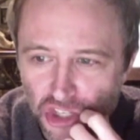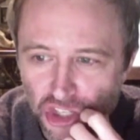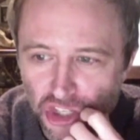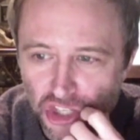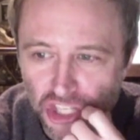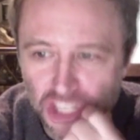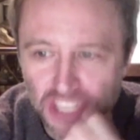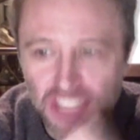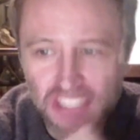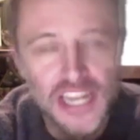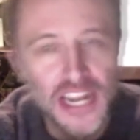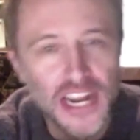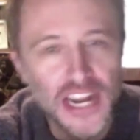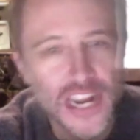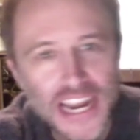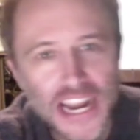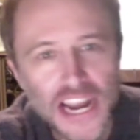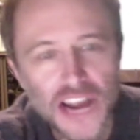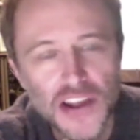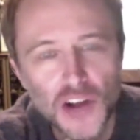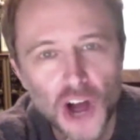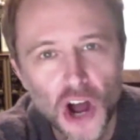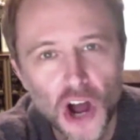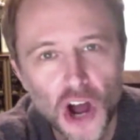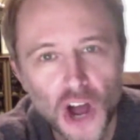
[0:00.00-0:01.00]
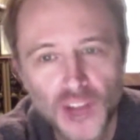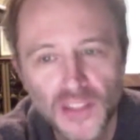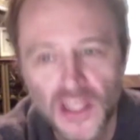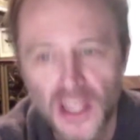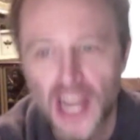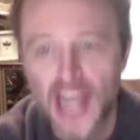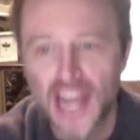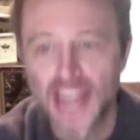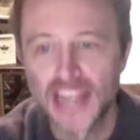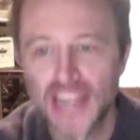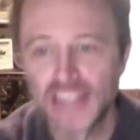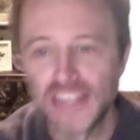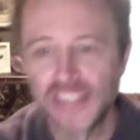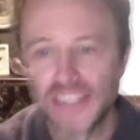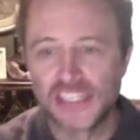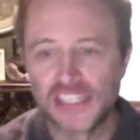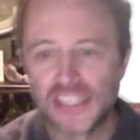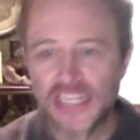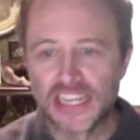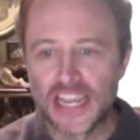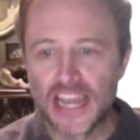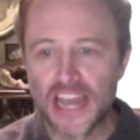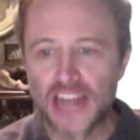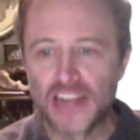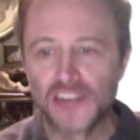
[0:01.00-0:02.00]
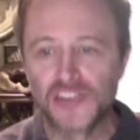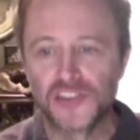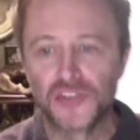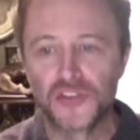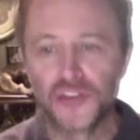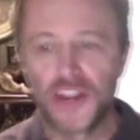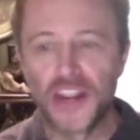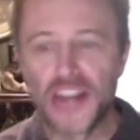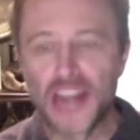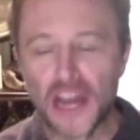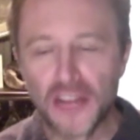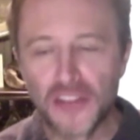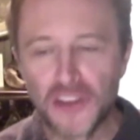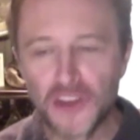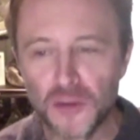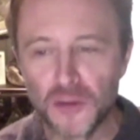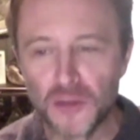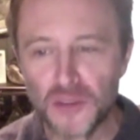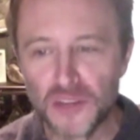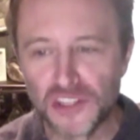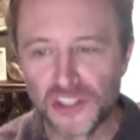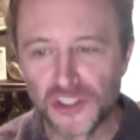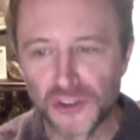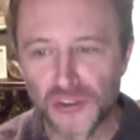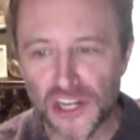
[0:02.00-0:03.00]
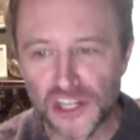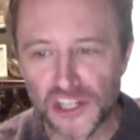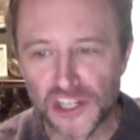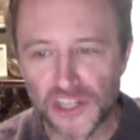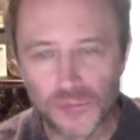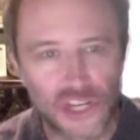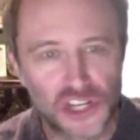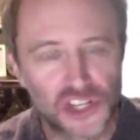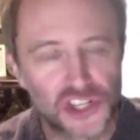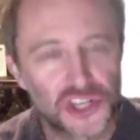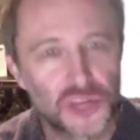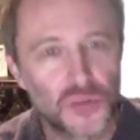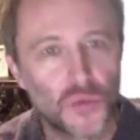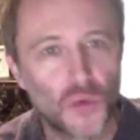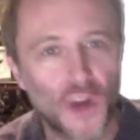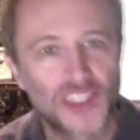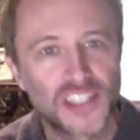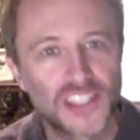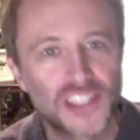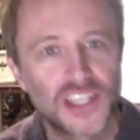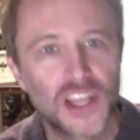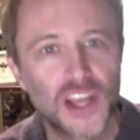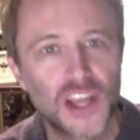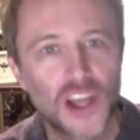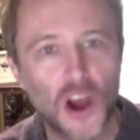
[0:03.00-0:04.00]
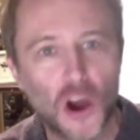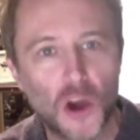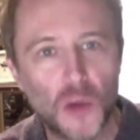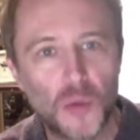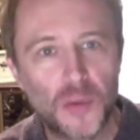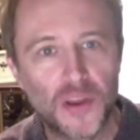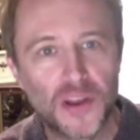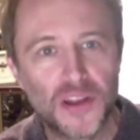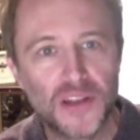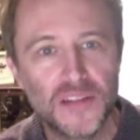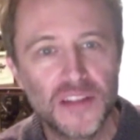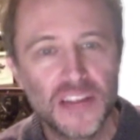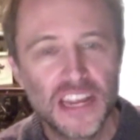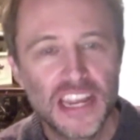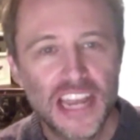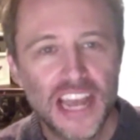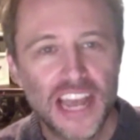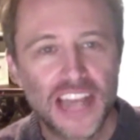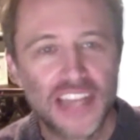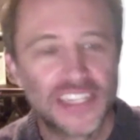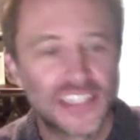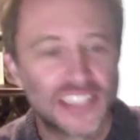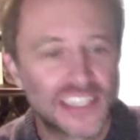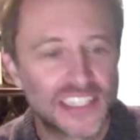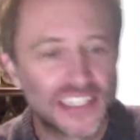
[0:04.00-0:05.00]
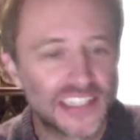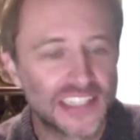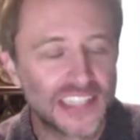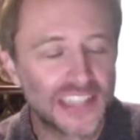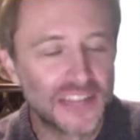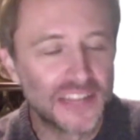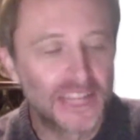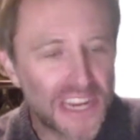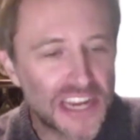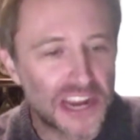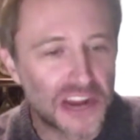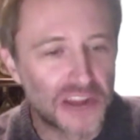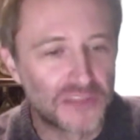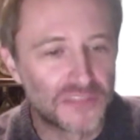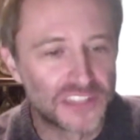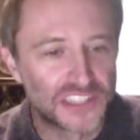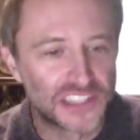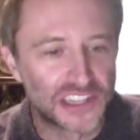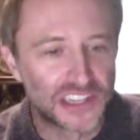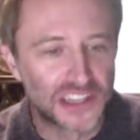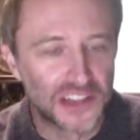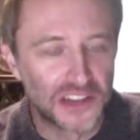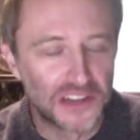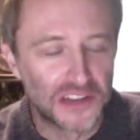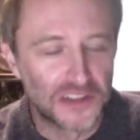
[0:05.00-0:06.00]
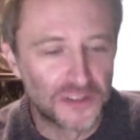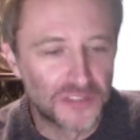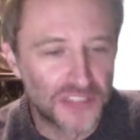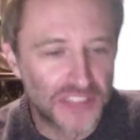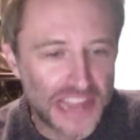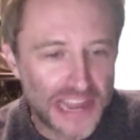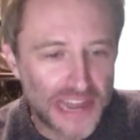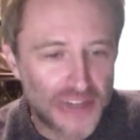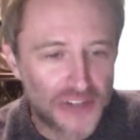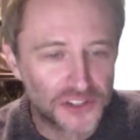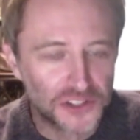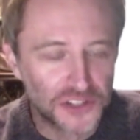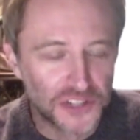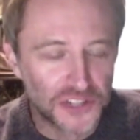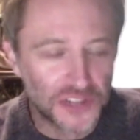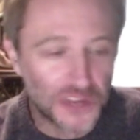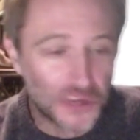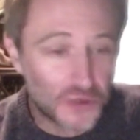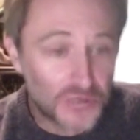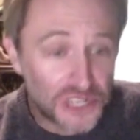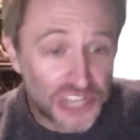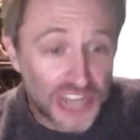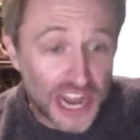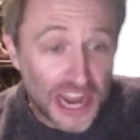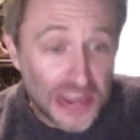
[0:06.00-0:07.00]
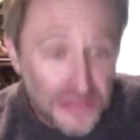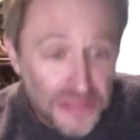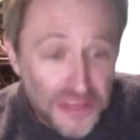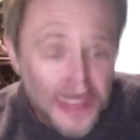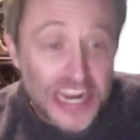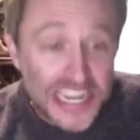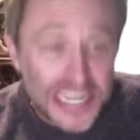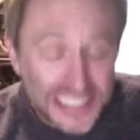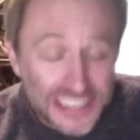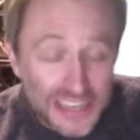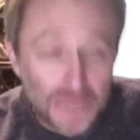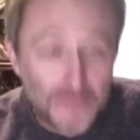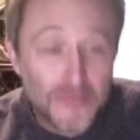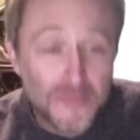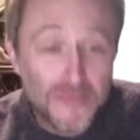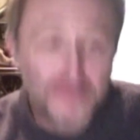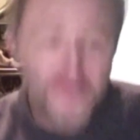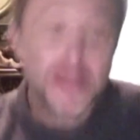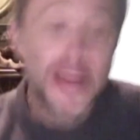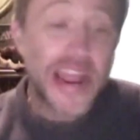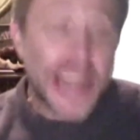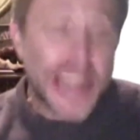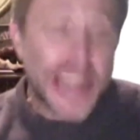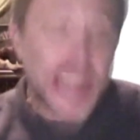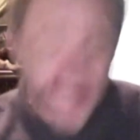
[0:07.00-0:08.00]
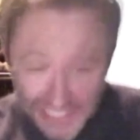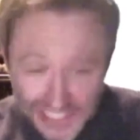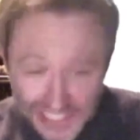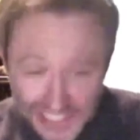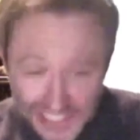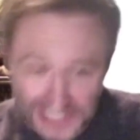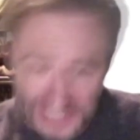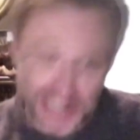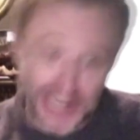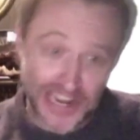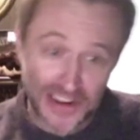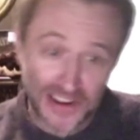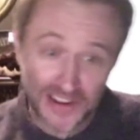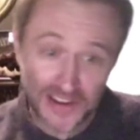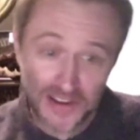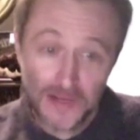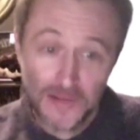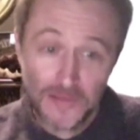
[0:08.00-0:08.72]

she's studying online to get a degree in healthcare administration because she wants to open an assisted living care facility for the elderly, which I think is amazing.